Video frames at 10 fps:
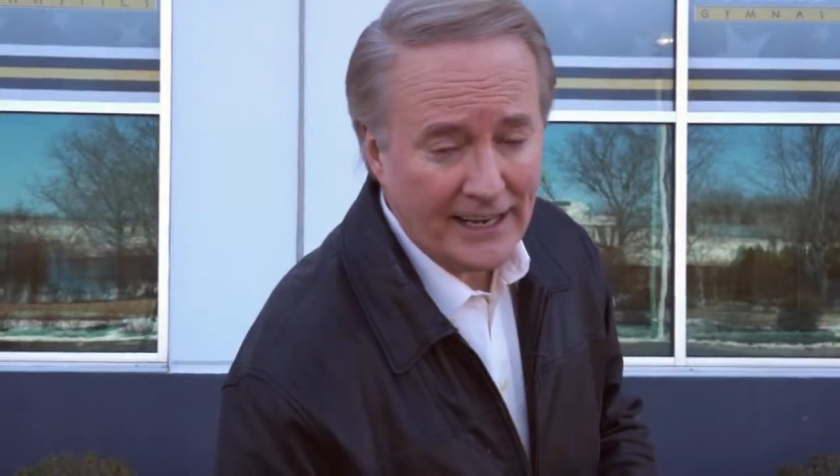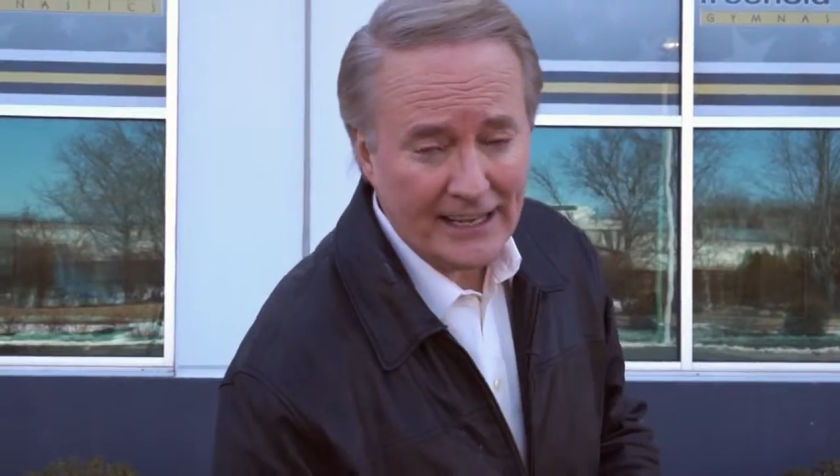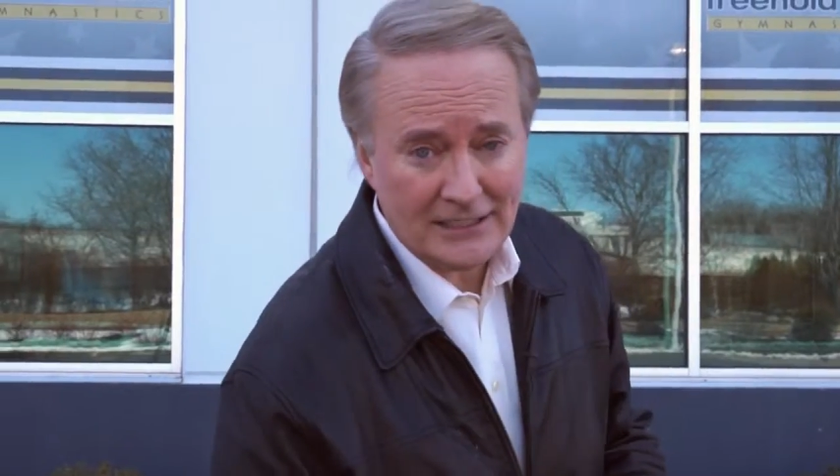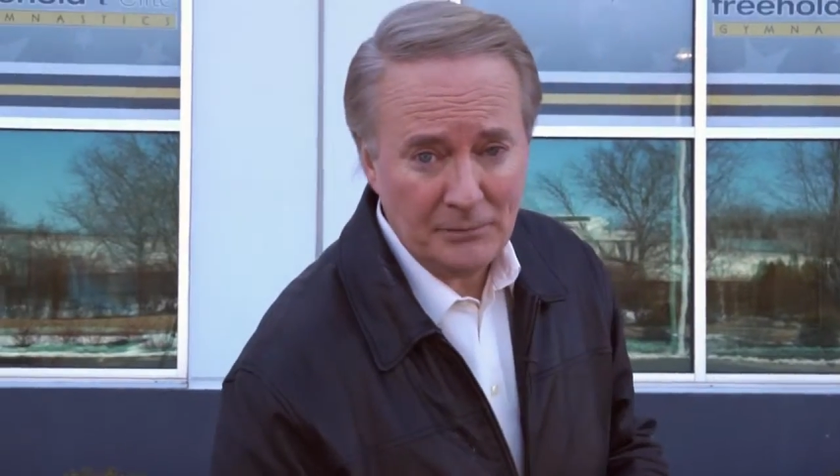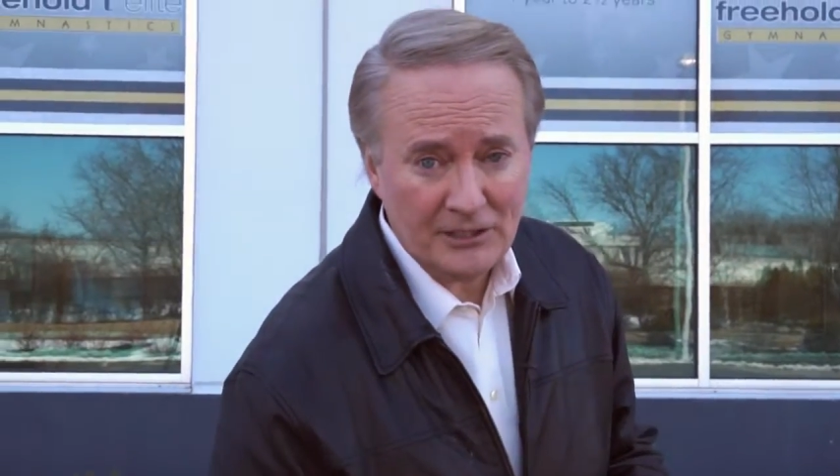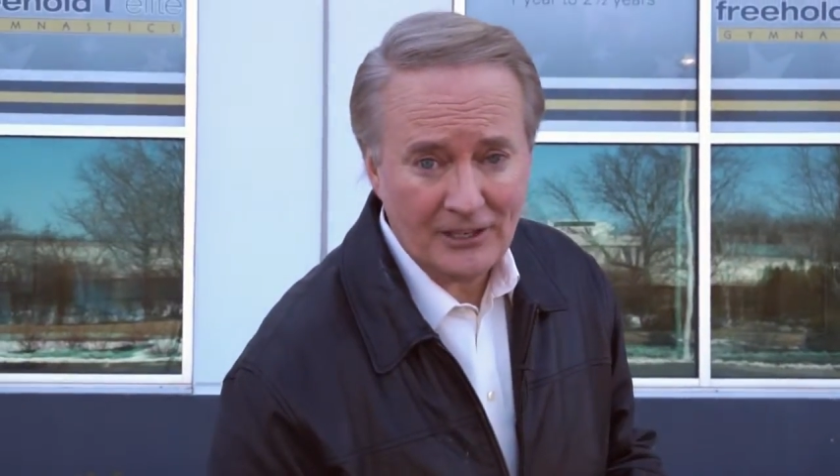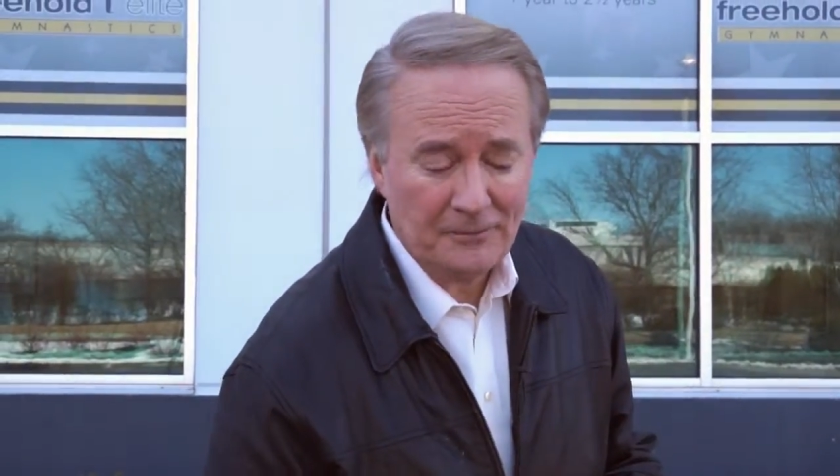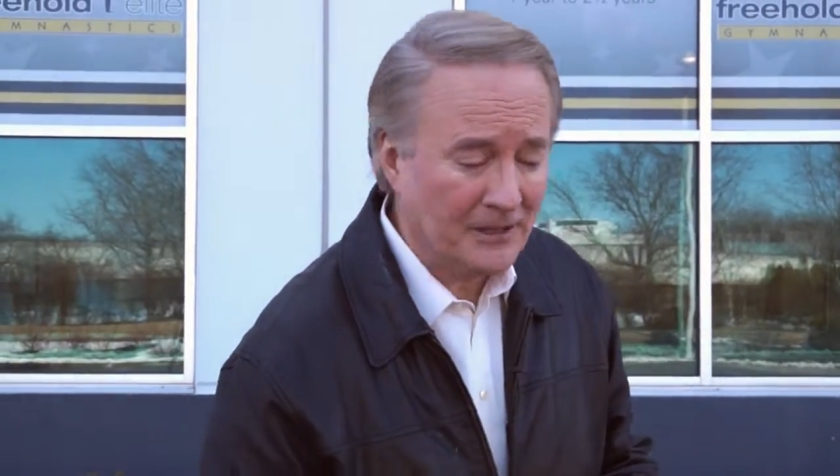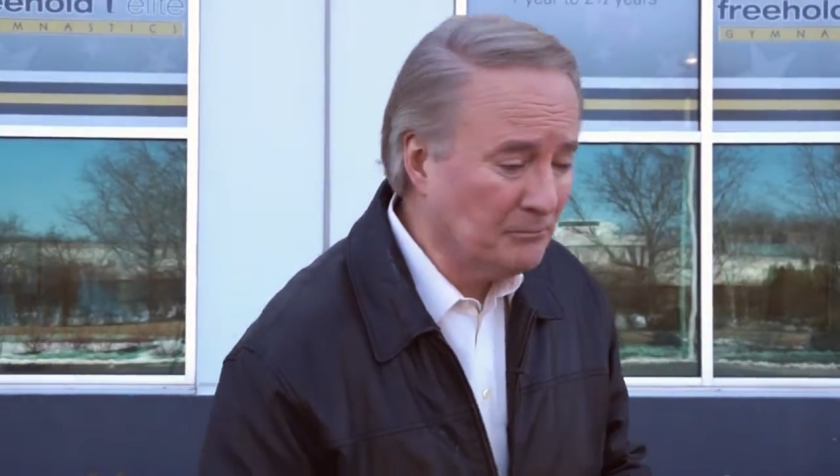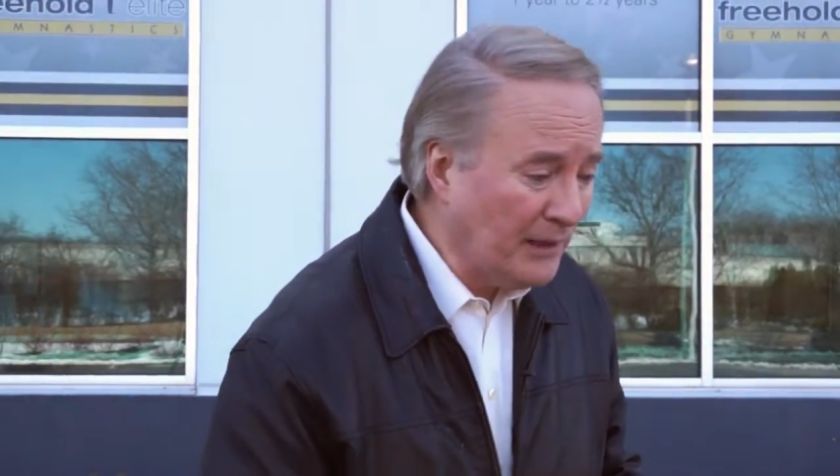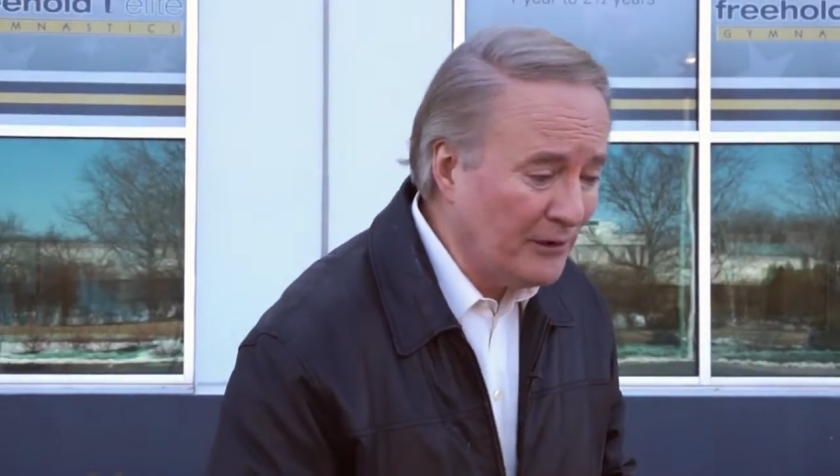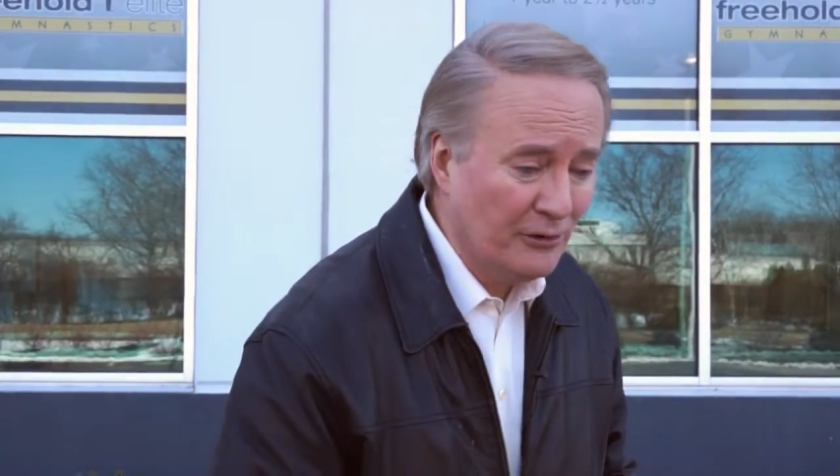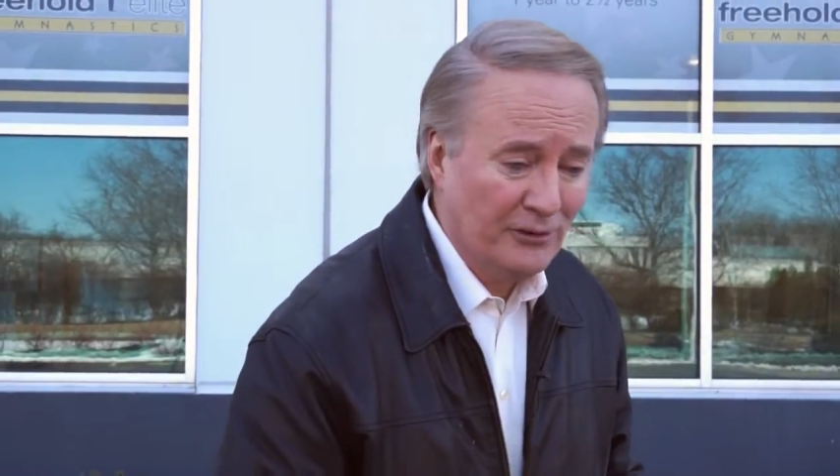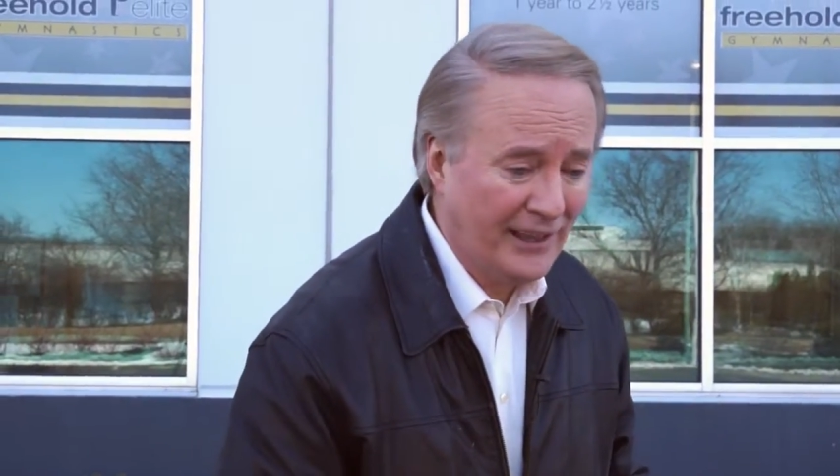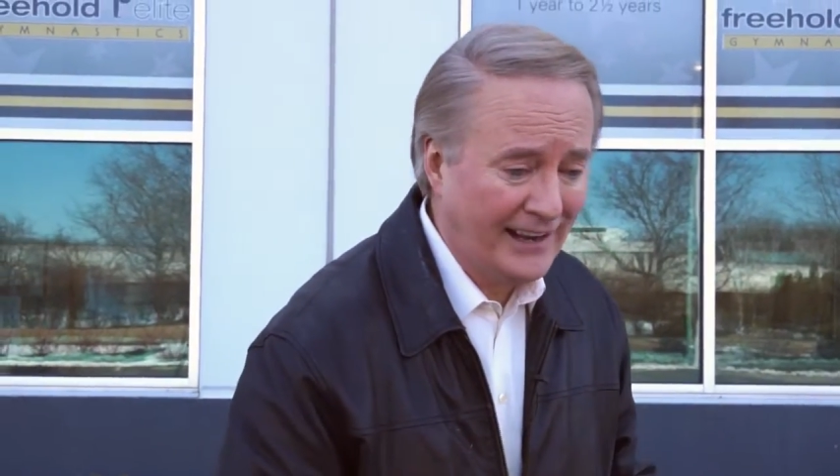it has to be something
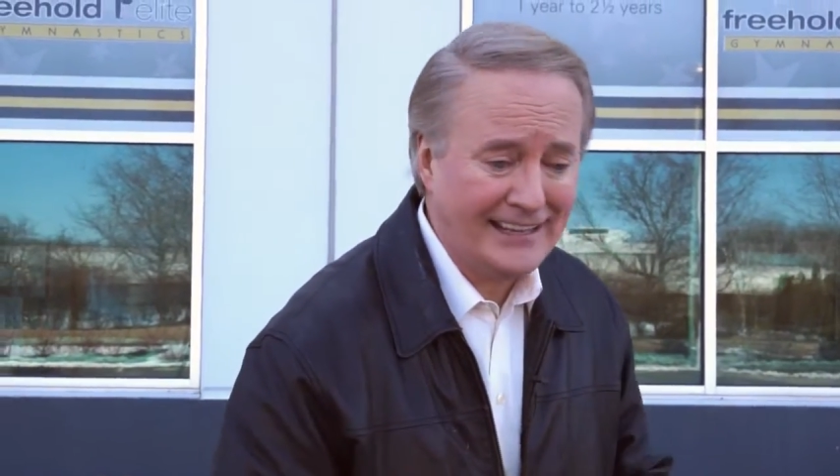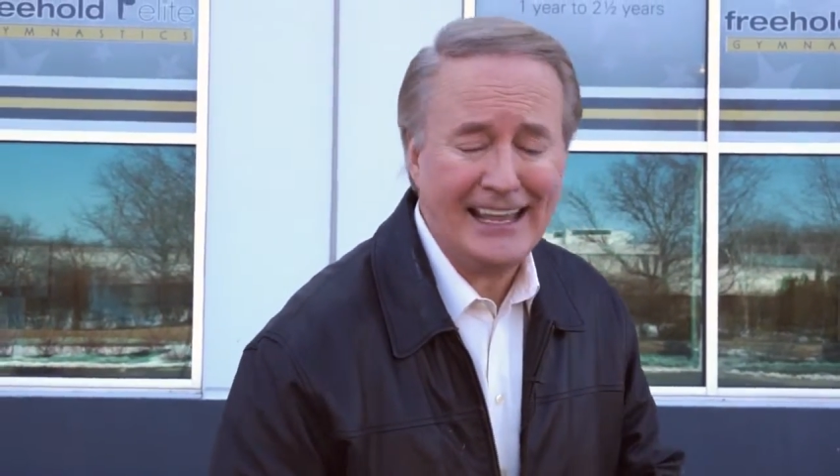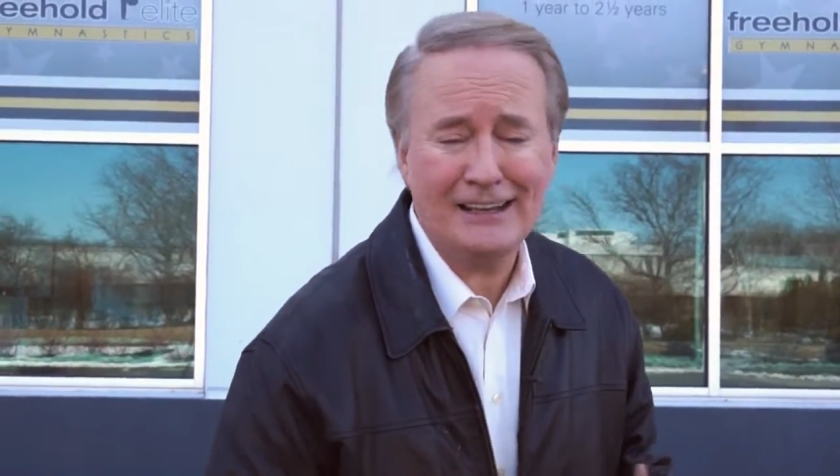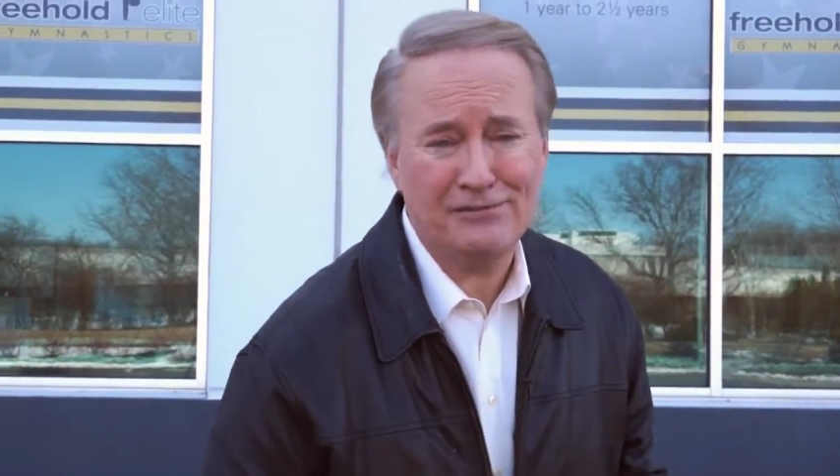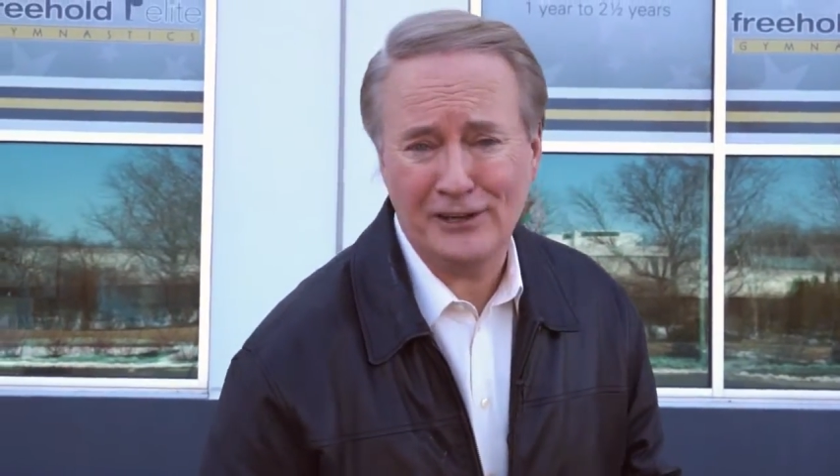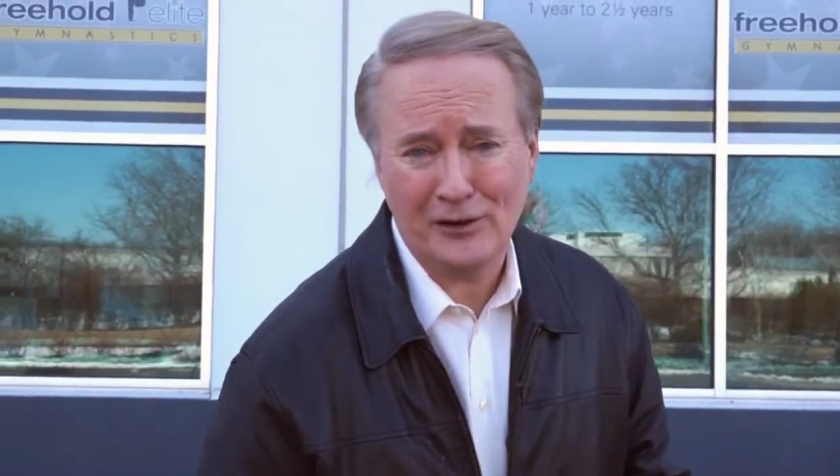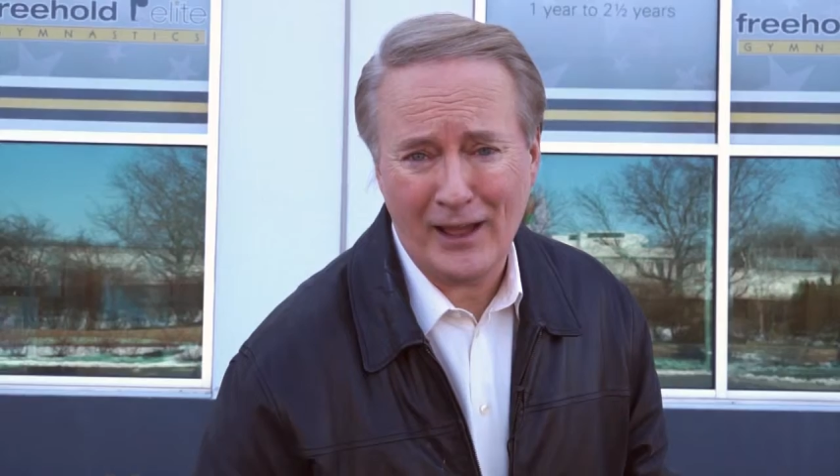better than I can't figure